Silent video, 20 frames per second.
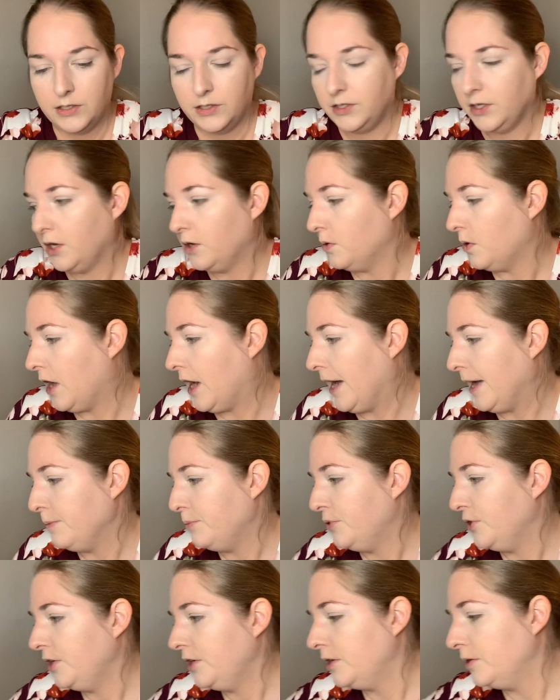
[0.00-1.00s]
So I
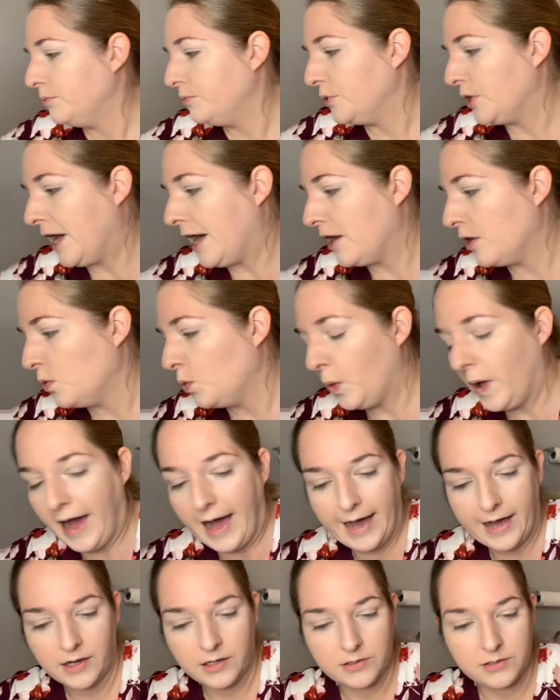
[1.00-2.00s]
put a brow
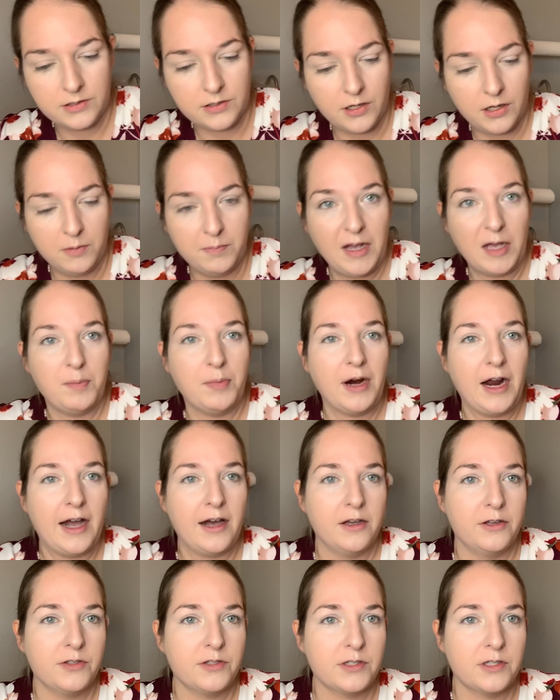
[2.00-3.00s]
wax on my
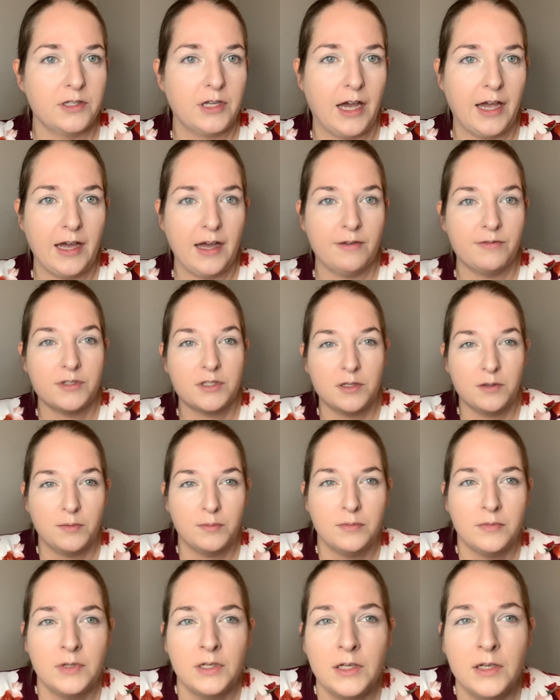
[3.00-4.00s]
brows. I have
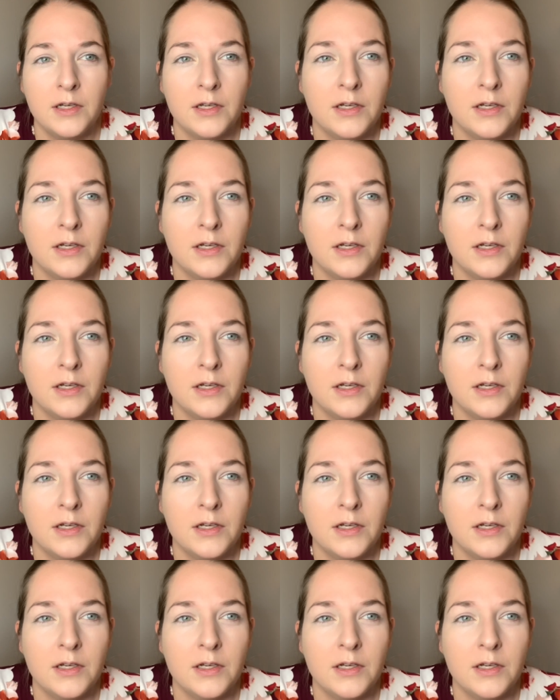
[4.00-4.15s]
some